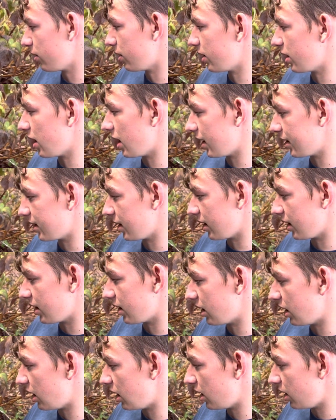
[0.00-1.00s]
God, the
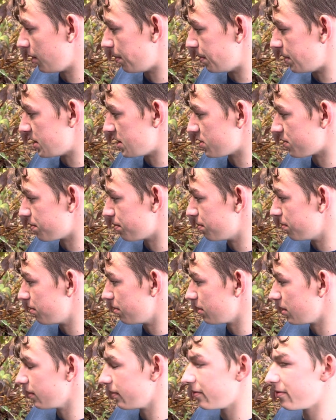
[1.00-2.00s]
cup is
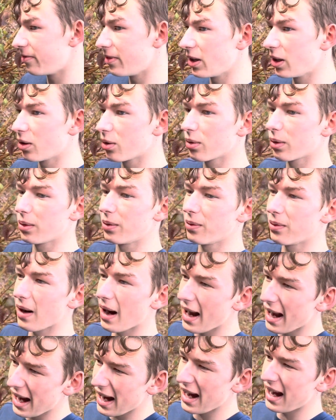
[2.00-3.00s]
filled with
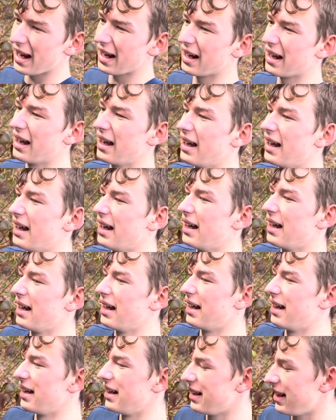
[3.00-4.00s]
rain.
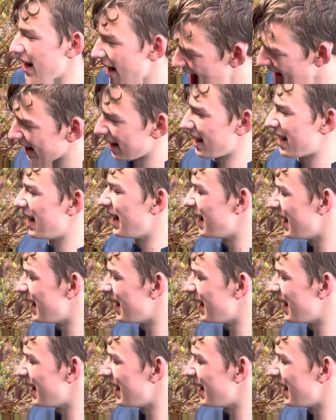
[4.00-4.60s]
Dang it.